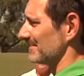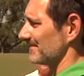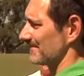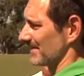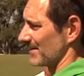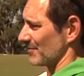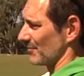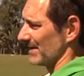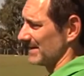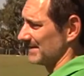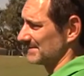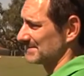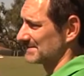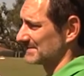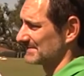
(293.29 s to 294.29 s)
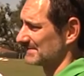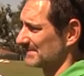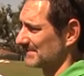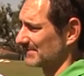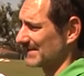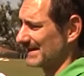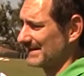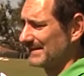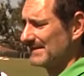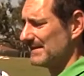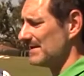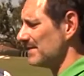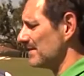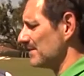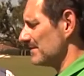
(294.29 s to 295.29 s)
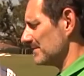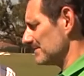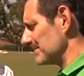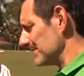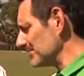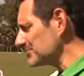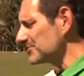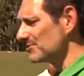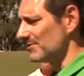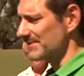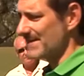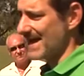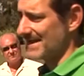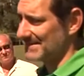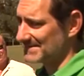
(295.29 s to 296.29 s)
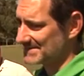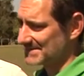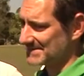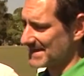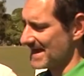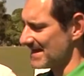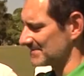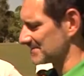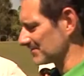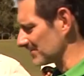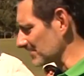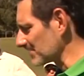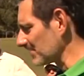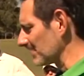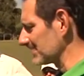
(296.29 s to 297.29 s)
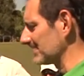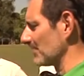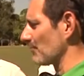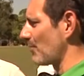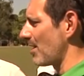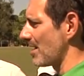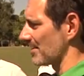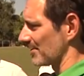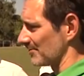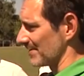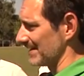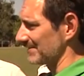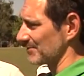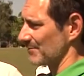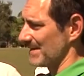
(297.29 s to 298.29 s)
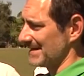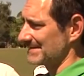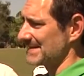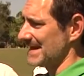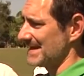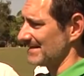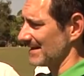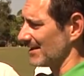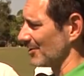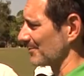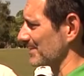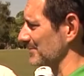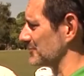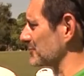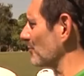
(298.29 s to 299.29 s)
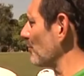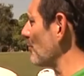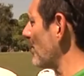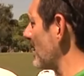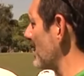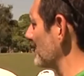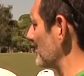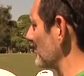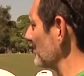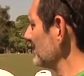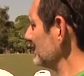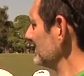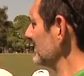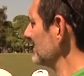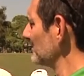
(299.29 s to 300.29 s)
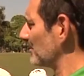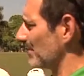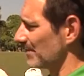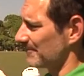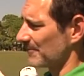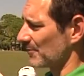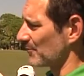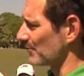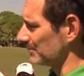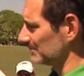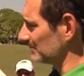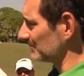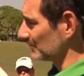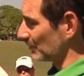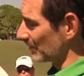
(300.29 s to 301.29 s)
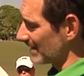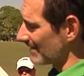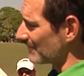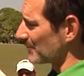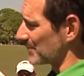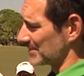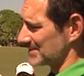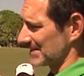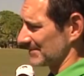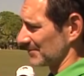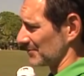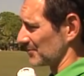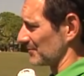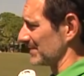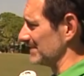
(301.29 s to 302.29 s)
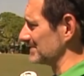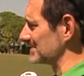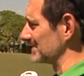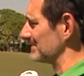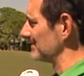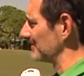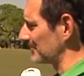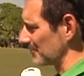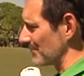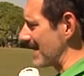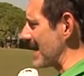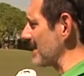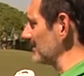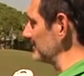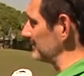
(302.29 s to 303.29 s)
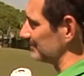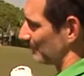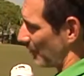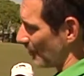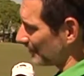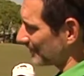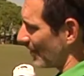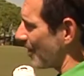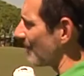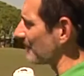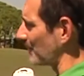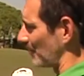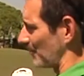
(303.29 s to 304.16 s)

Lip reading: in the fairways, okay? The issue with that is that, so they're collecting water, right? They're maintained to help control water. But for whatever particular reason, throughout both golf